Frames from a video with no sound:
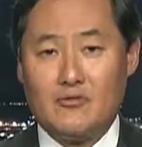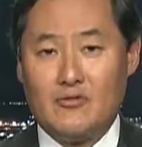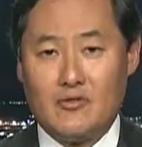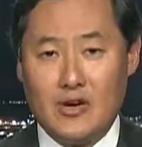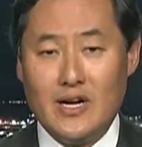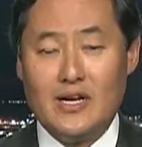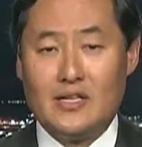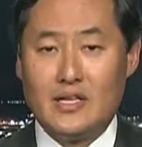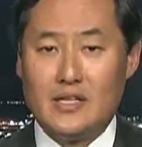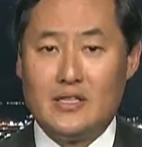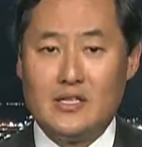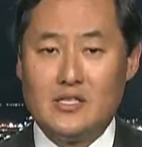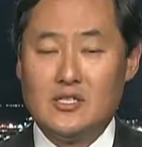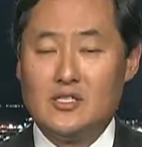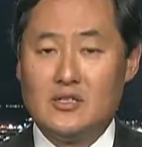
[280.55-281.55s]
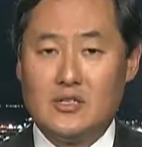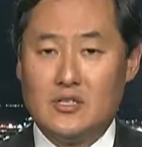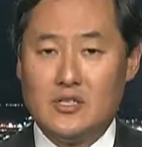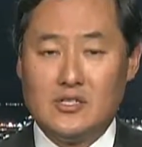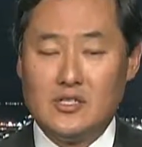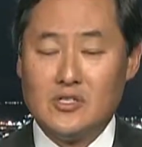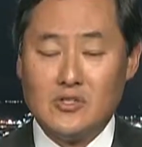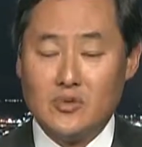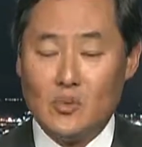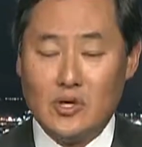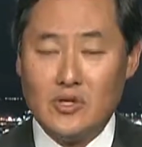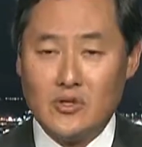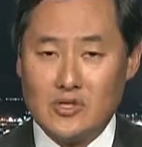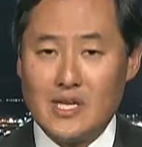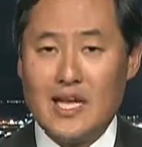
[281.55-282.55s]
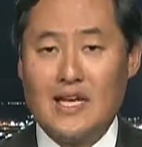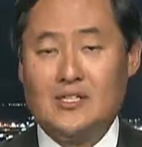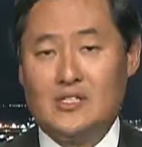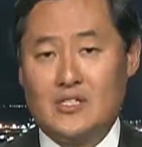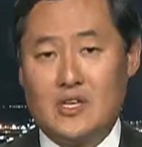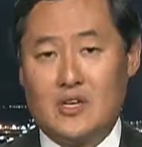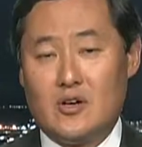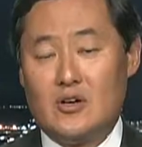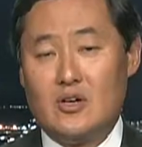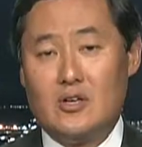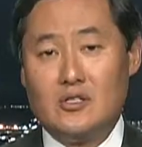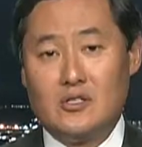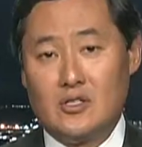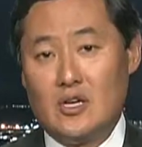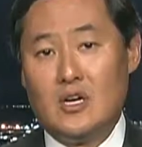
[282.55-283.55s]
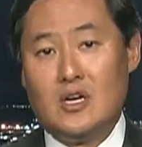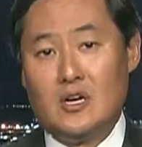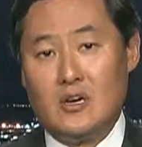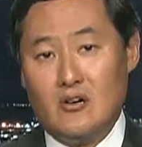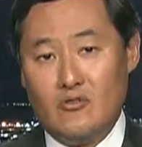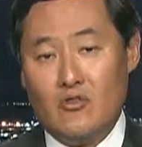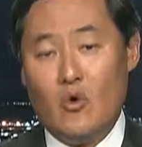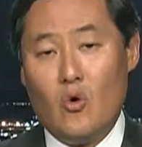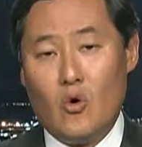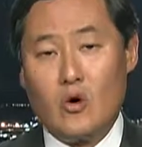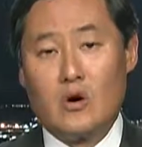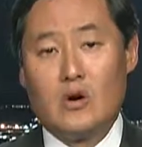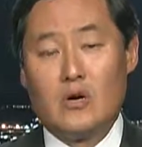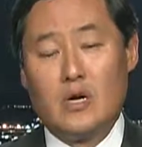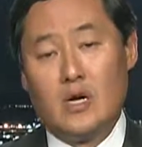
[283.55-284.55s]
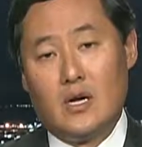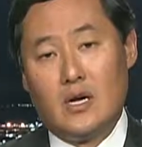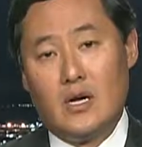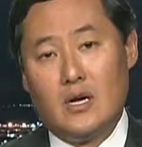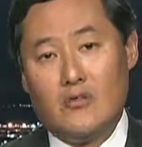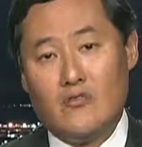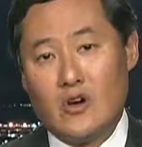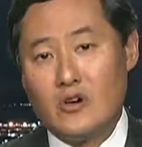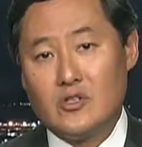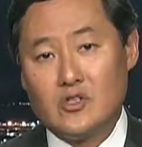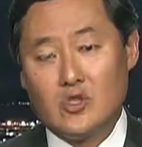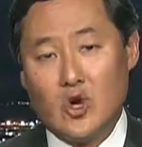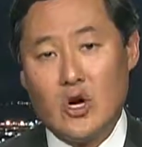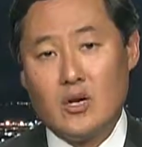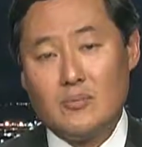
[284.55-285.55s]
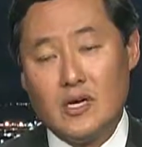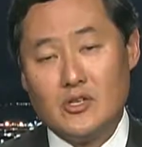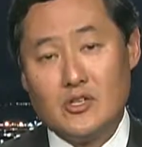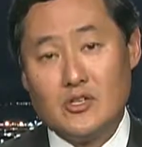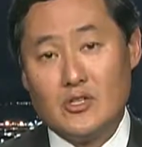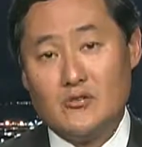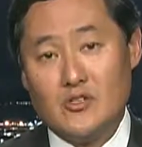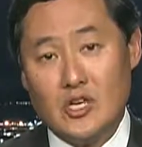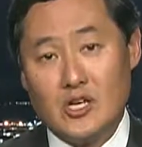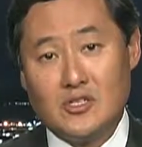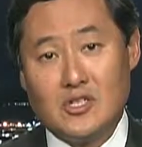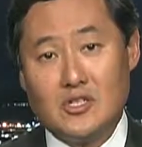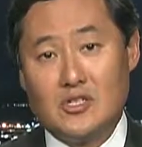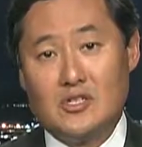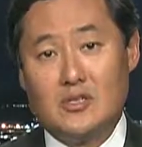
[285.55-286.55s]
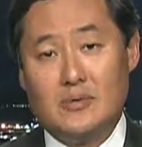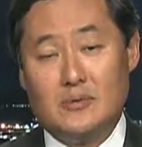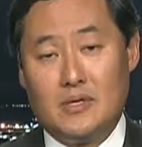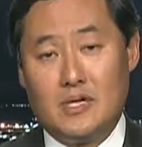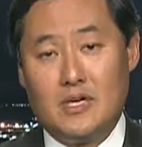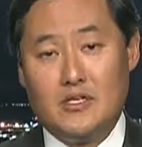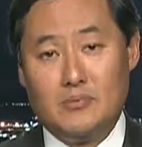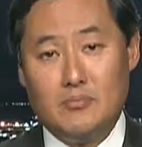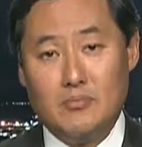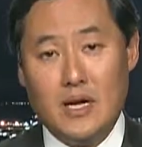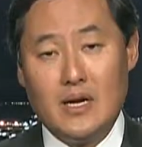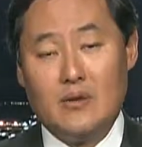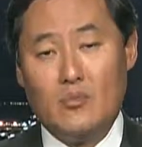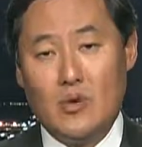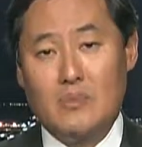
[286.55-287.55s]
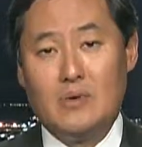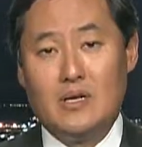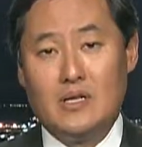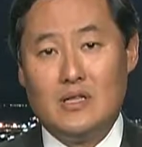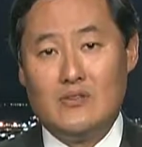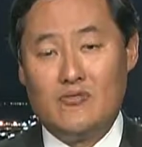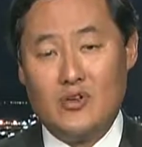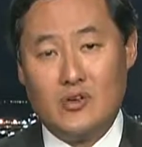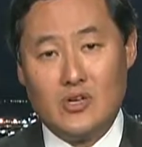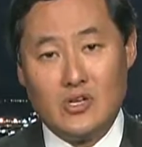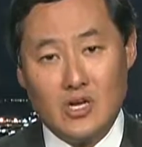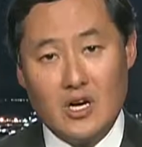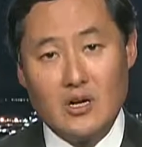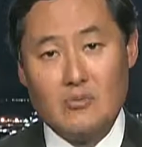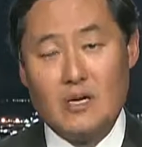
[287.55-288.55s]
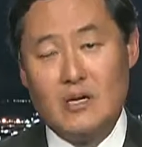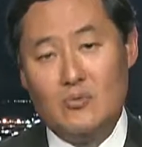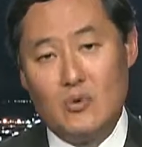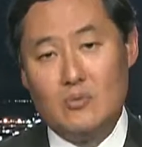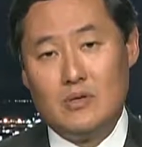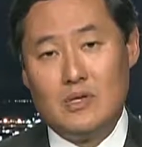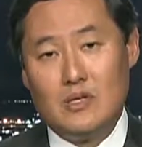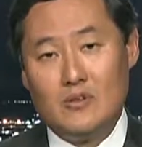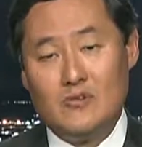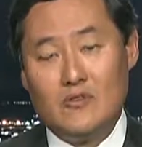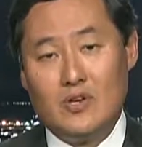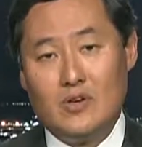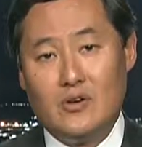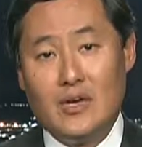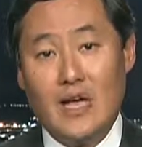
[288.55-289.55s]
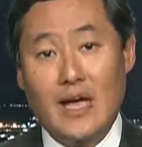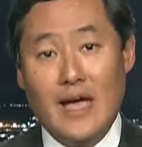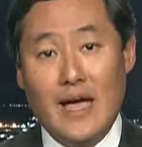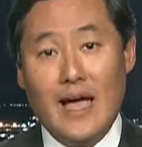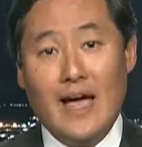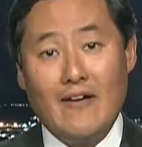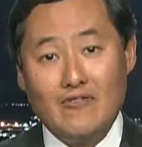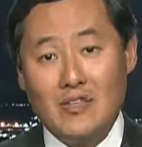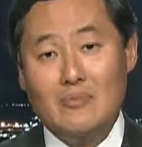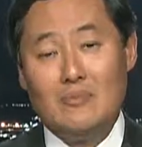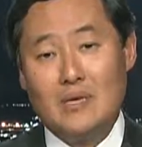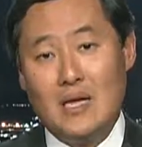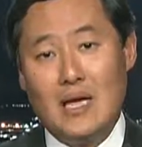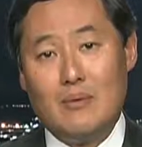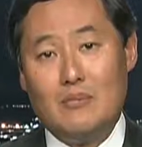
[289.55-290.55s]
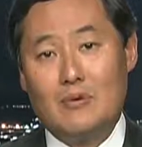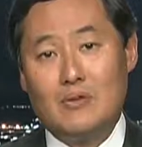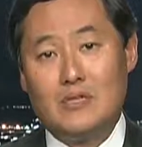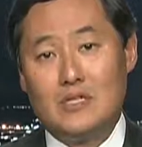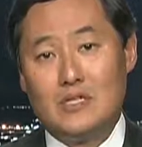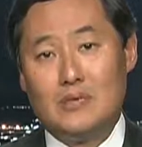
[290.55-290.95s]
afraid that this is one of those cases that calls for very strong measures of justice, because men and women in the field, our young men and women in the field, have to be able to